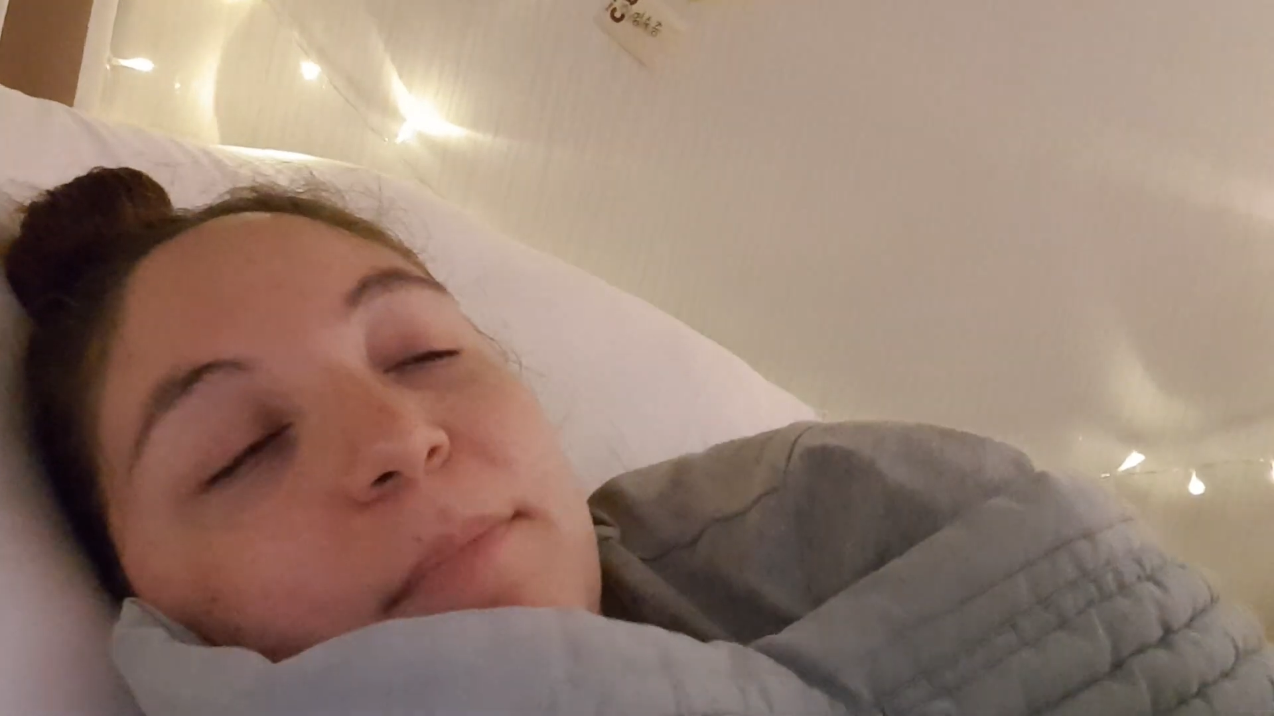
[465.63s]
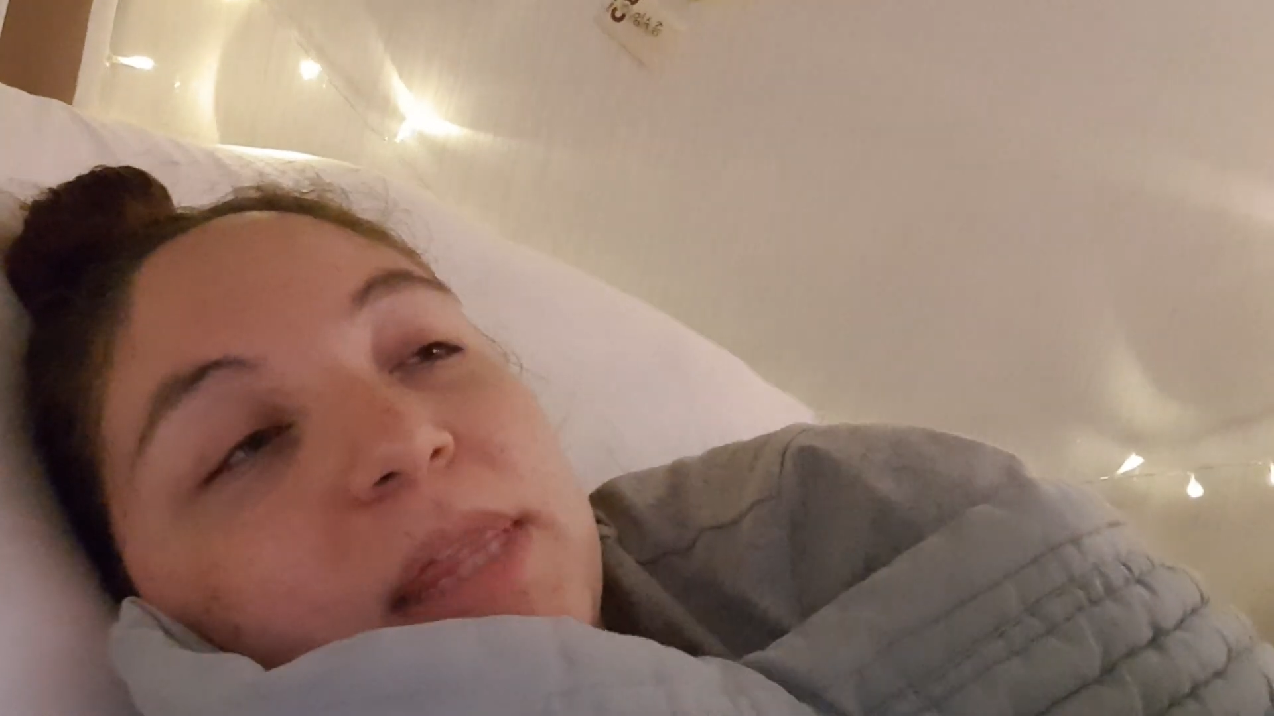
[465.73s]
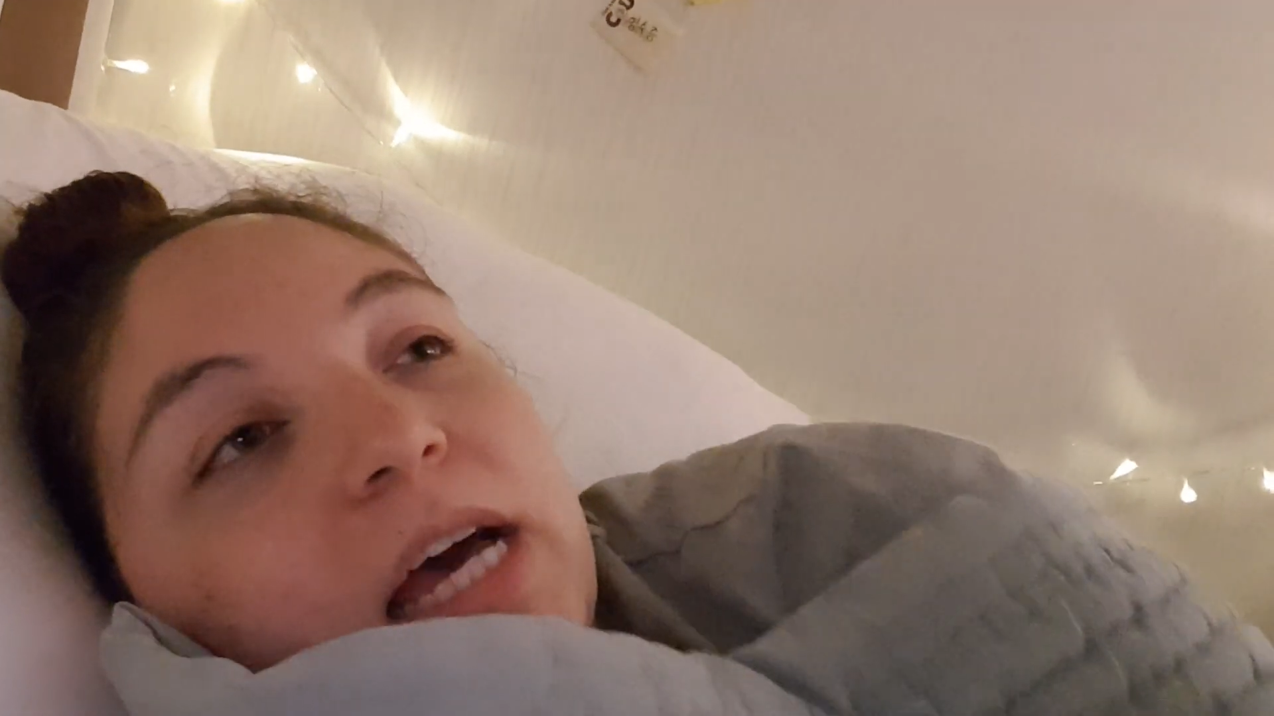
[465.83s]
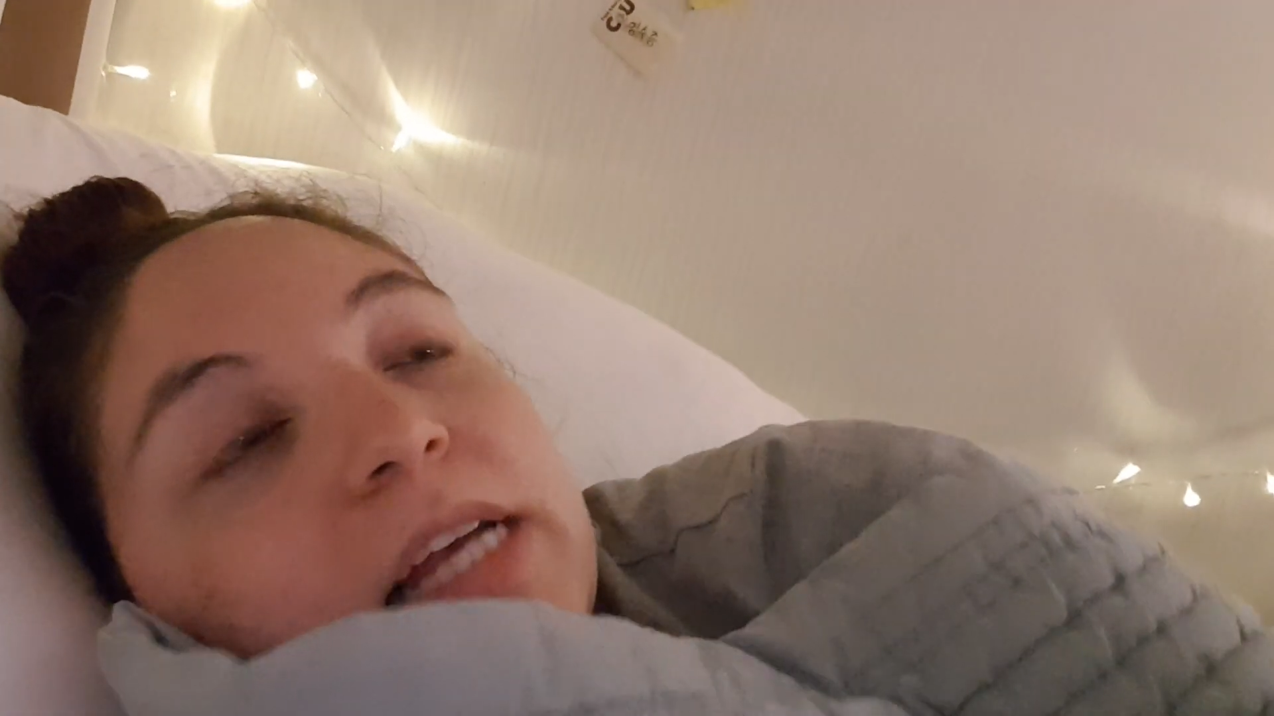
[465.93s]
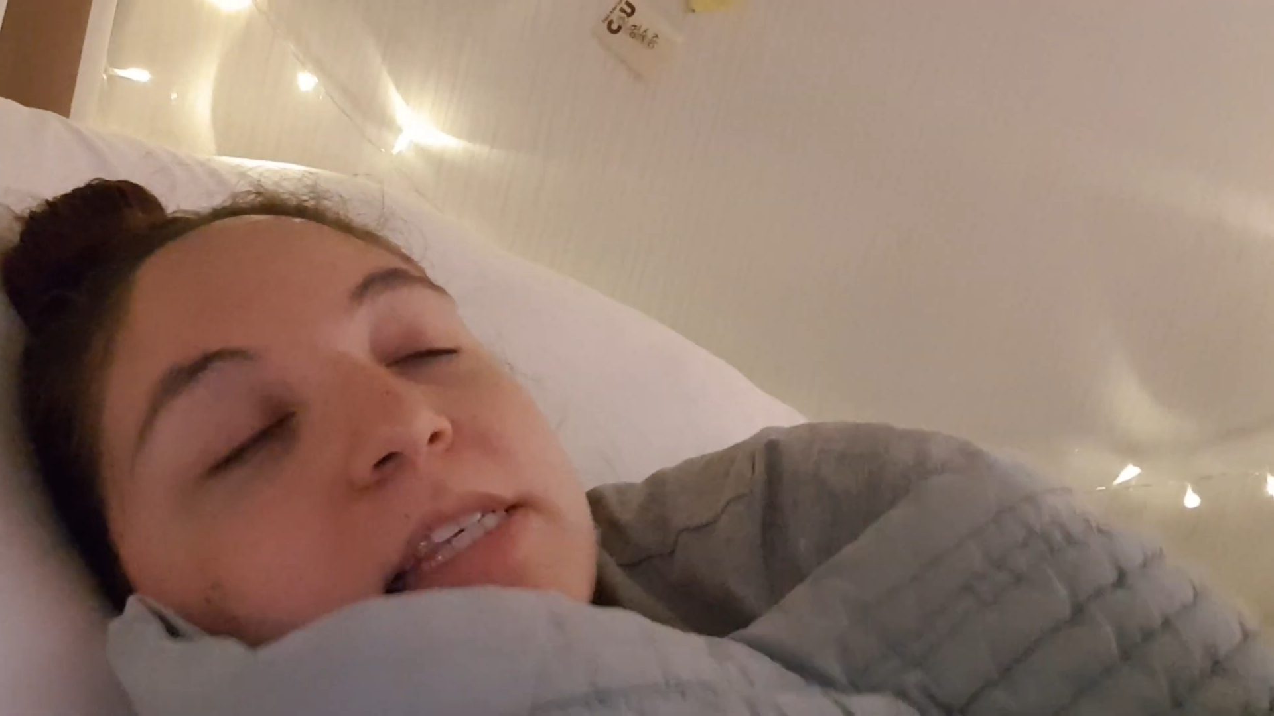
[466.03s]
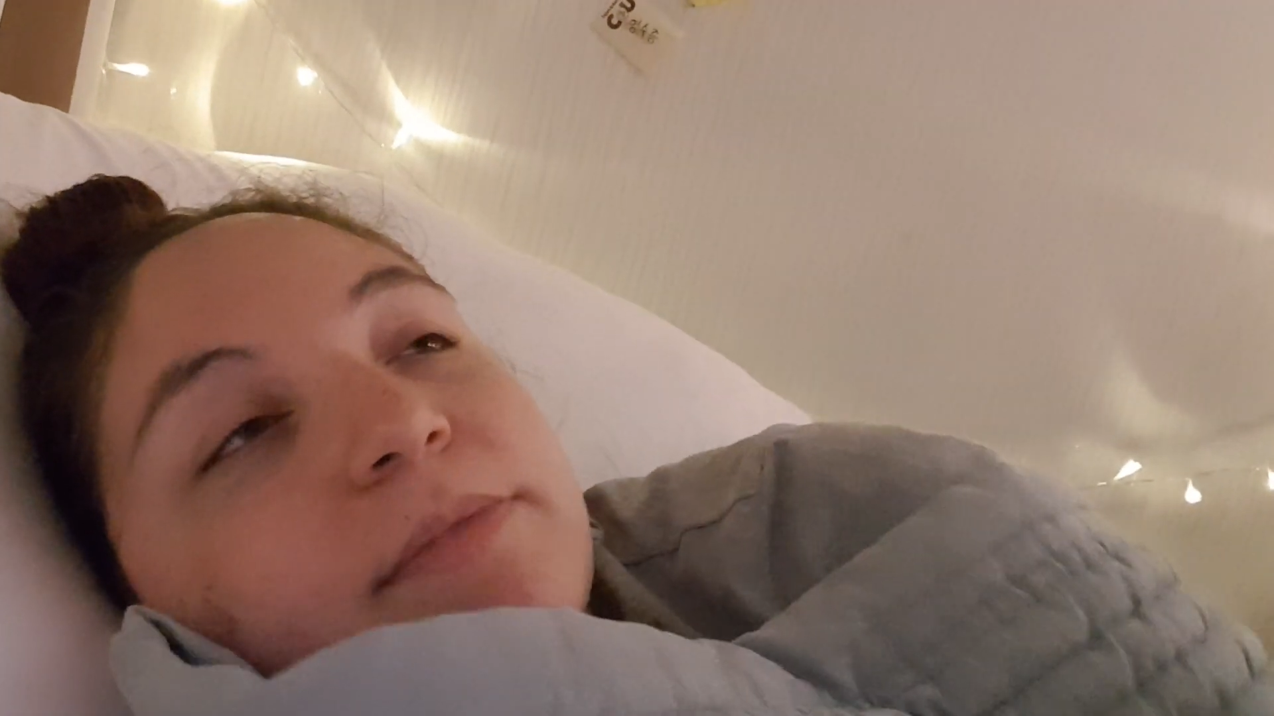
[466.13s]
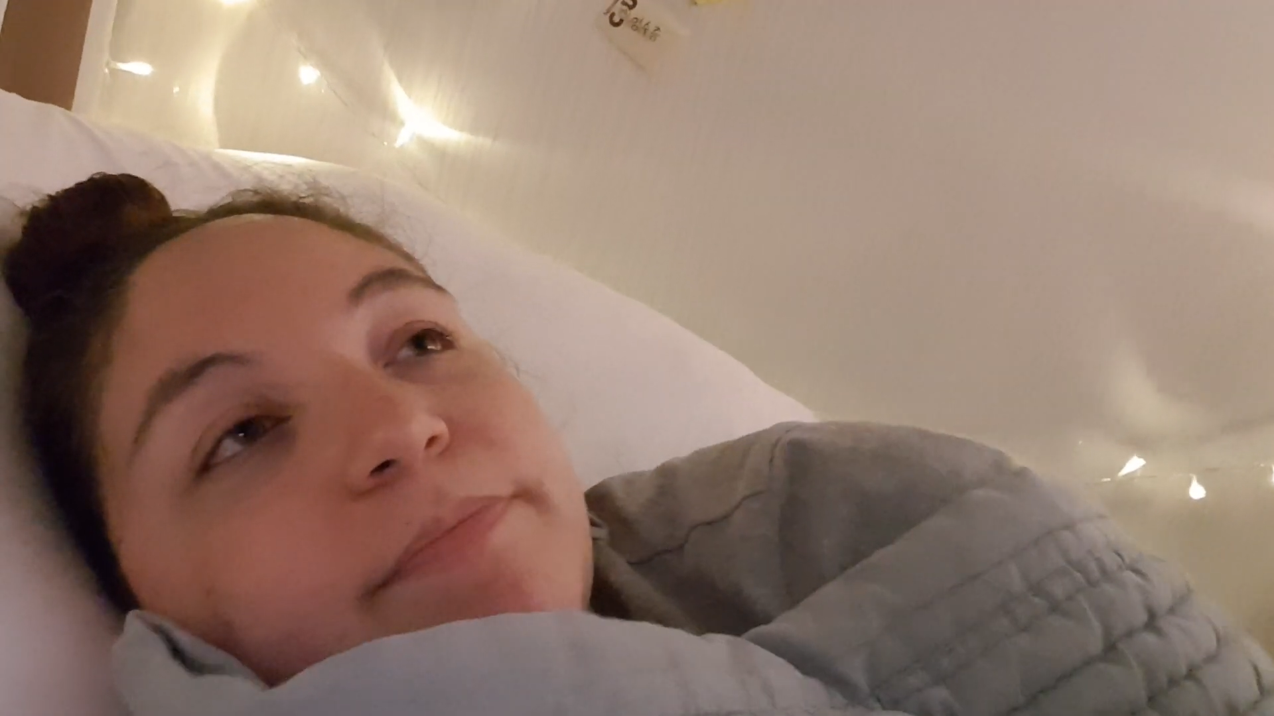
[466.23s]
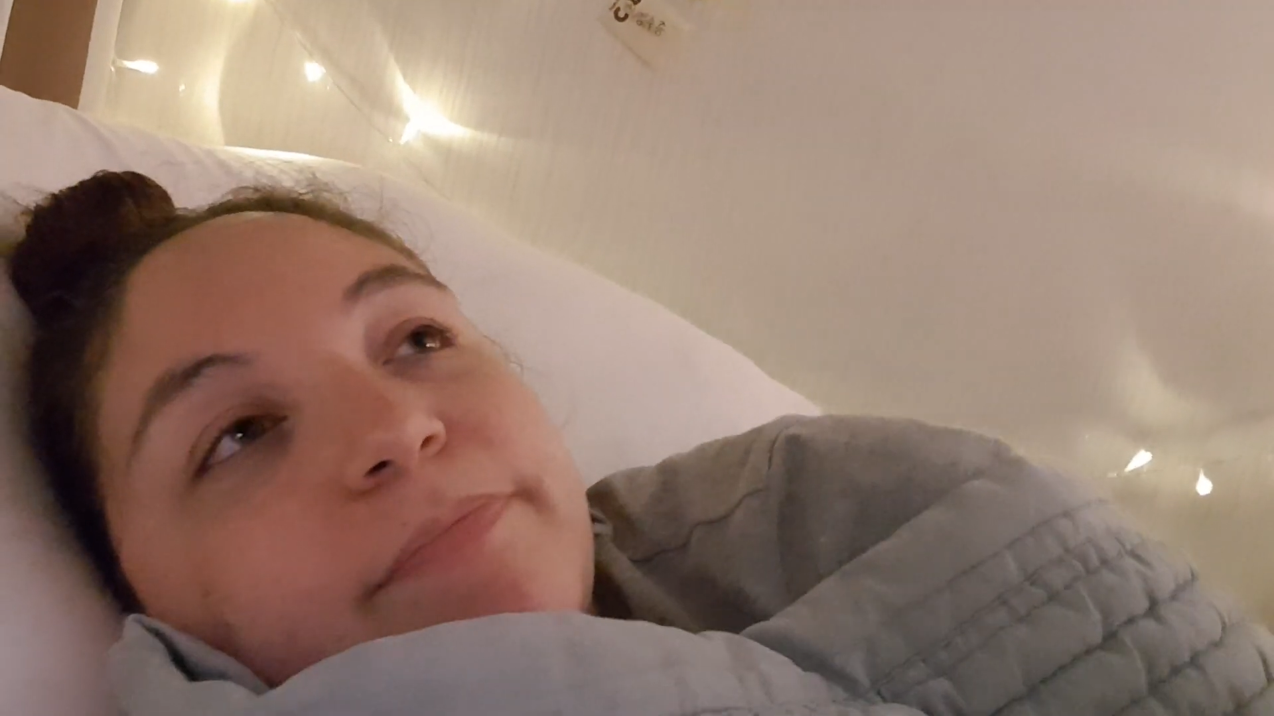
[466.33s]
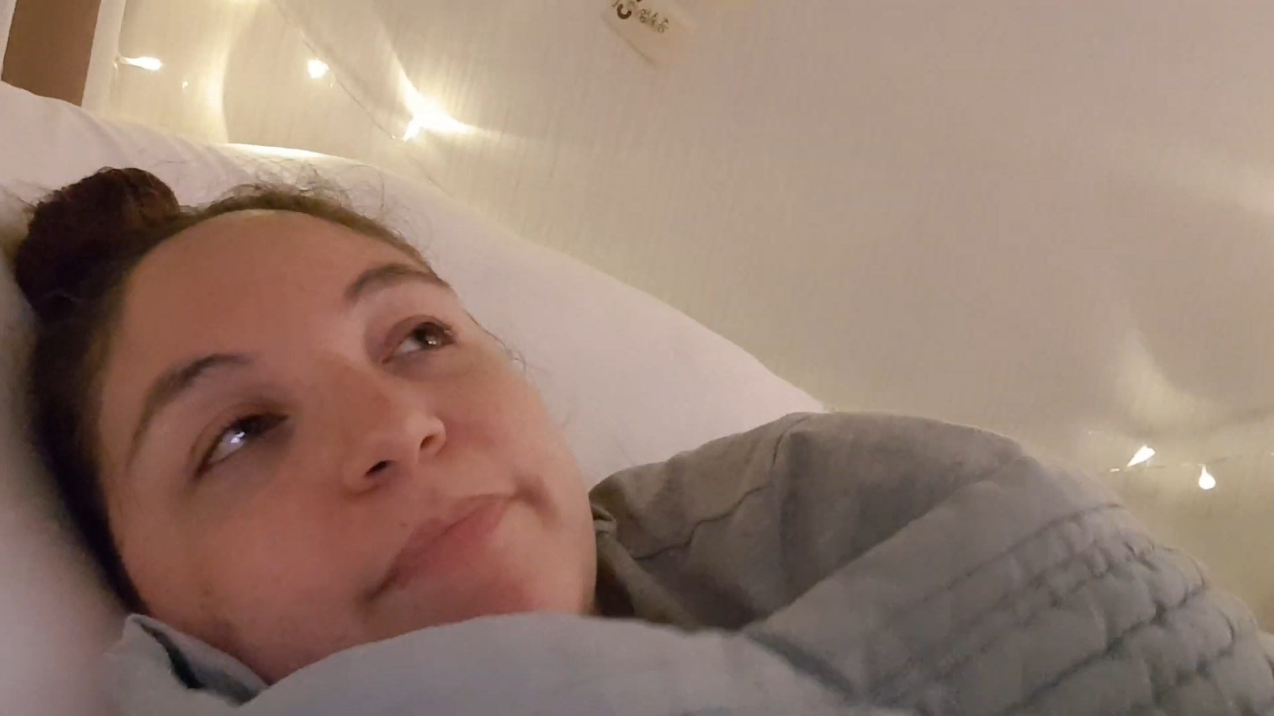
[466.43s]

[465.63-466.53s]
empathize